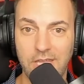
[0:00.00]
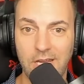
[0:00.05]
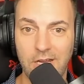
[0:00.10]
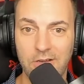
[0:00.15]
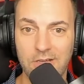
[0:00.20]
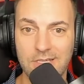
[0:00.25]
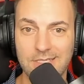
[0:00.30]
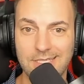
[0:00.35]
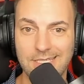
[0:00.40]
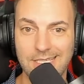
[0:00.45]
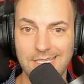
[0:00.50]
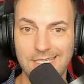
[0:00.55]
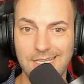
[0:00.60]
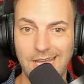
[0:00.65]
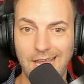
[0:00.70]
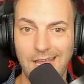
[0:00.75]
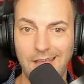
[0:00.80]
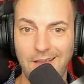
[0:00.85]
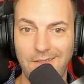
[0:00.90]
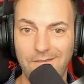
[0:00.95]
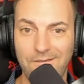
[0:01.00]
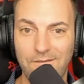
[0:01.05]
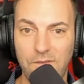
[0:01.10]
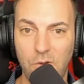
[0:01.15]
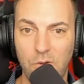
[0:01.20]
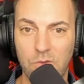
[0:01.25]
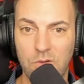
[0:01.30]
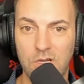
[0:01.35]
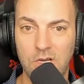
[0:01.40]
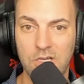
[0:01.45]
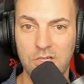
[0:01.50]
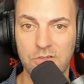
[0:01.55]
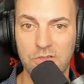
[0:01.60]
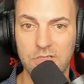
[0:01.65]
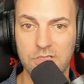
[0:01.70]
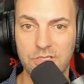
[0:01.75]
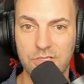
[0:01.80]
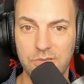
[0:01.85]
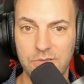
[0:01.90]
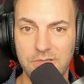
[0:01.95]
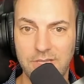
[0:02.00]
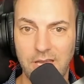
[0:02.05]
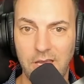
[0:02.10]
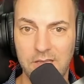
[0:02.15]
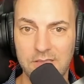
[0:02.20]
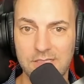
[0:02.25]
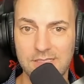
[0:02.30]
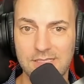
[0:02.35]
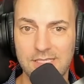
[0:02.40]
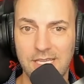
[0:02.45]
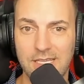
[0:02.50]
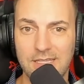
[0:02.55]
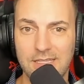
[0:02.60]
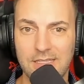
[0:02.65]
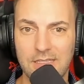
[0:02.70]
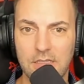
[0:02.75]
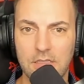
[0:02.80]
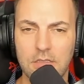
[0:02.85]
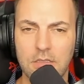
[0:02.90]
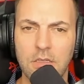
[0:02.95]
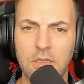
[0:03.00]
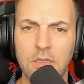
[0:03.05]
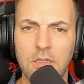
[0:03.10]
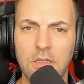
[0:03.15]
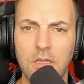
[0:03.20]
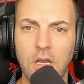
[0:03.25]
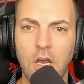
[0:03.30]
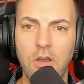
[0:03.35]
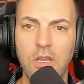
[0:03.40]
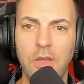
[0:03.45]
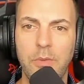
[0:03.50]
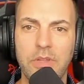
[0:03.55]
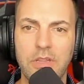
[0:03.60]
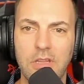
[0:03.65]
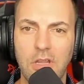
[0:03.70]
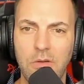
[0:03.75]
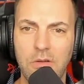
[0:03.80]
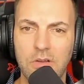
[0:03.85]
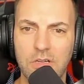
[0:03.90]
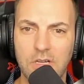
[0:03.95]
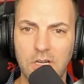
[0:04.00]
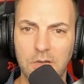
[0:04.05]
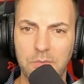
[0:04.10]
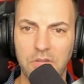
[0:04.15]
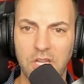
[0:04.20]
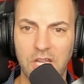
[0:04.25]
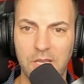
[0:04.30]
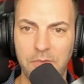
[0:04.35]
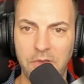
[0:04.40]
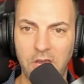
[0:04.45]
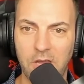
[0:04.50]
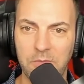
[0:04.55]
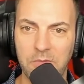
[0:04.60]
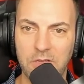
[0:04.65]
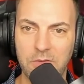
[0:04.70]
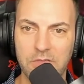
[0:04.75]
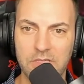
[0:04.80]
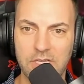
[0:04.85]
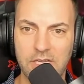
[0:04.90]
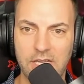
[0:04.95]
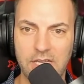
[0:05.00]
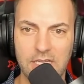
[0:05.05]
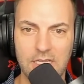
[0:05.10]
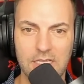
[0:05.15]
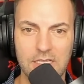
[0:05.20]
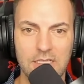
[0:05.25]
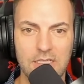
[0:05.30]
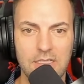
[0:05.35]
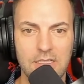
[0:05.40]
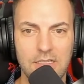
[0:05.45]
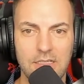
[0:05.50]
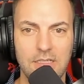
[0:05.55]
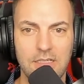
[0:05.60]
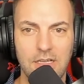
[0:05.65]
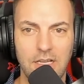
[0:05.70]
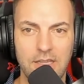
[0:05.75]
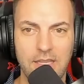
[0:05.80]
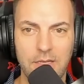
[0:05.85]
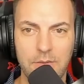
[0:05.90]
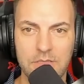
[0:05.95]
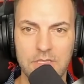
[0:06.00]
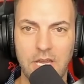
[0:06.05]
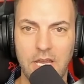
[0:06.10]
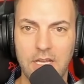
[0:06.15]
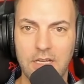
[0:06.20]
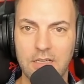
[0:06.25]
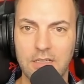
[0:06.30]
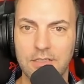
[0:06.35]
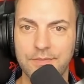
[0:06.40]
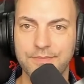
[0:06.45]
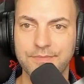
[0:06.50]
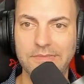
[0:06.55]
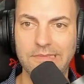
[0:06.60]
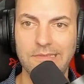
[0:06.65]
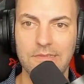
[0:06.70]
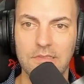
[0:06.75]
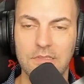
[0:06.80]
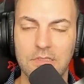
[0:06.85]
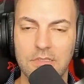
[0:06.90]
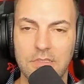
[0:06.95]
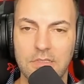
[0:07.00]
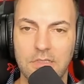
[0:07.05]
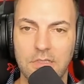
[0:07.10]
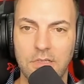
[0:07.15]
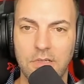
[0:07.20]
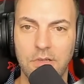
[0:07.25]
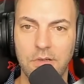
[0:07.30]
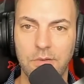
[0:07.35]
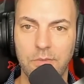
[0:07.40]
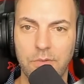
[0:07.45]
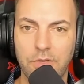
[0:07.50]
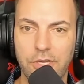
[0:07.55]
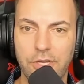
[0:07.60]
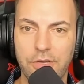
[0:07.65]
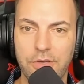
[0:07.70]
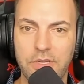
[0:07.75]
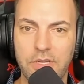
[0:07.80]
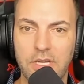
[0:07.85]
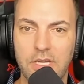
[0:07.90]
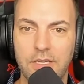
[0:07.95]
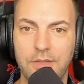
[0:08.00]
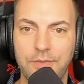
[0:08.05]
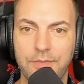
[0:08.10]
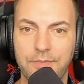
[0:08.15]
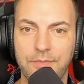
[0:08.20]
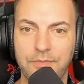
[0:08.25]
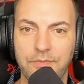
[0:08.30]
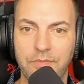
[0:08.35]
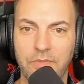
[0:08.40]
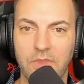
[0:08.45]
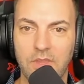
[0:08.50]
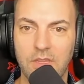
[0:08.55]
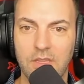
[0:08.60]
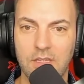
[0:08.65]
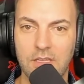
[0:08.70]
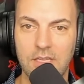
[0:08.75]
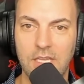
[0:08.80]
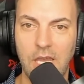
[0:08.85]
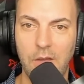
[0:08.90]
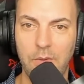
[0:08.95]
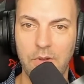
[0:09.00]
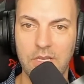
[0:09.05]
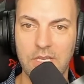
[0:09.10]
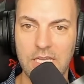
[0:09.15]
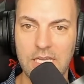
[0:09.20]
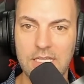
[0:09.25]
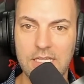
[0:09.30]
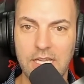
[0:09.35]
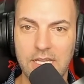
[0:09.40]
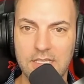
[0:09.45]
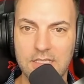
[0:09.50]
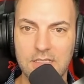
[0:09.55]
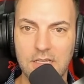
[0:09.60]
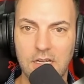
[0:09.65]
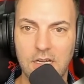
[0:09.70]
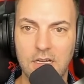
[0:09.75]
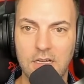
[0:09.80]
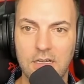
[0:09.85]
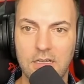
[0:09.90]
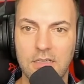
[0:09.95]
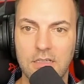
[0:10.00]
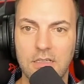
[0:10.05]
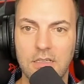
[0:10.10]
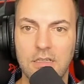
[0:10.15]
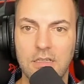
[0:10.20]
Guaranteed 400, 2,000, 10. Oh yeah, we lowered our play amount. I'm like, what the heck? It was higher. Rude! Now we need that star.